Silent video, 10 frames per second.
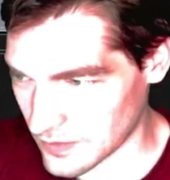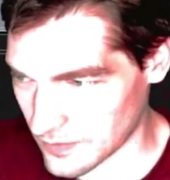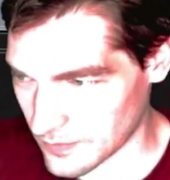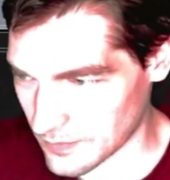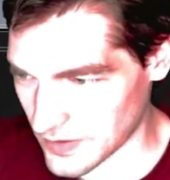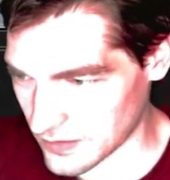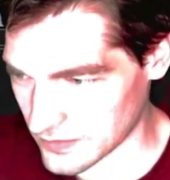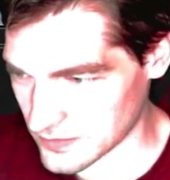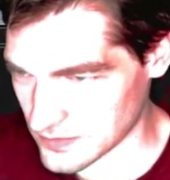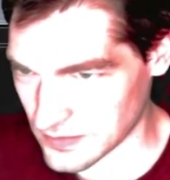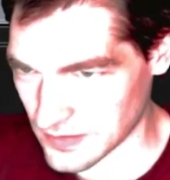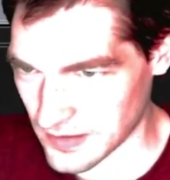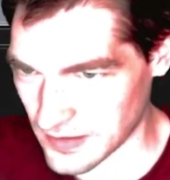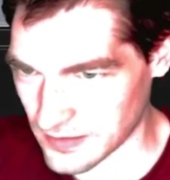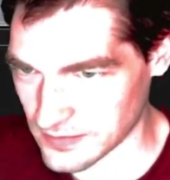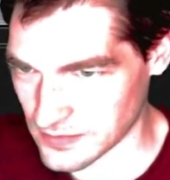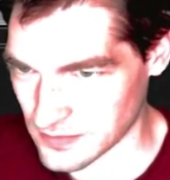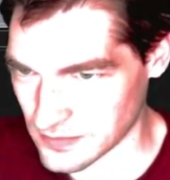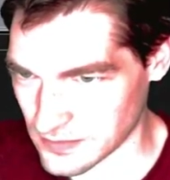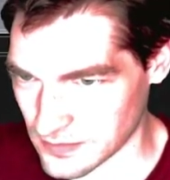Mox, cast,
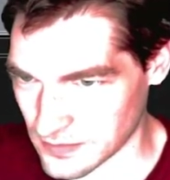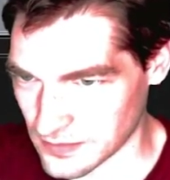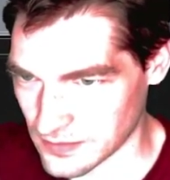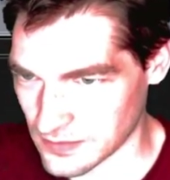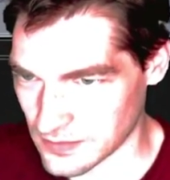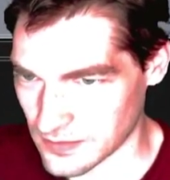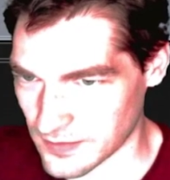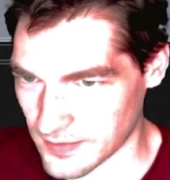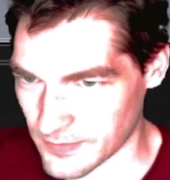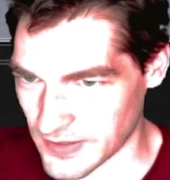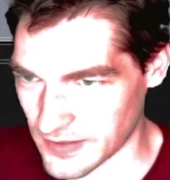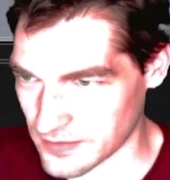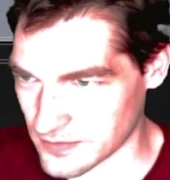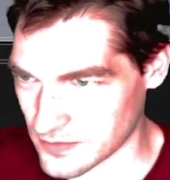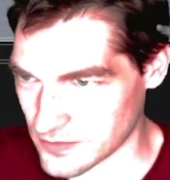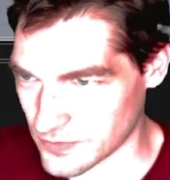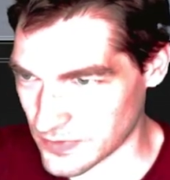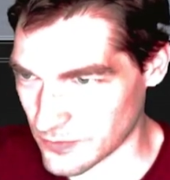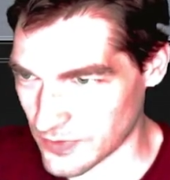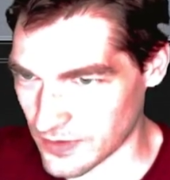combat, swing
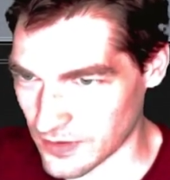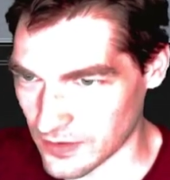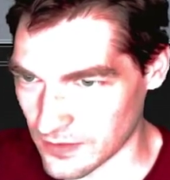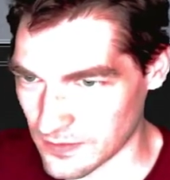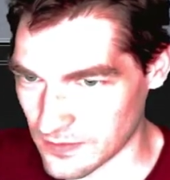with all.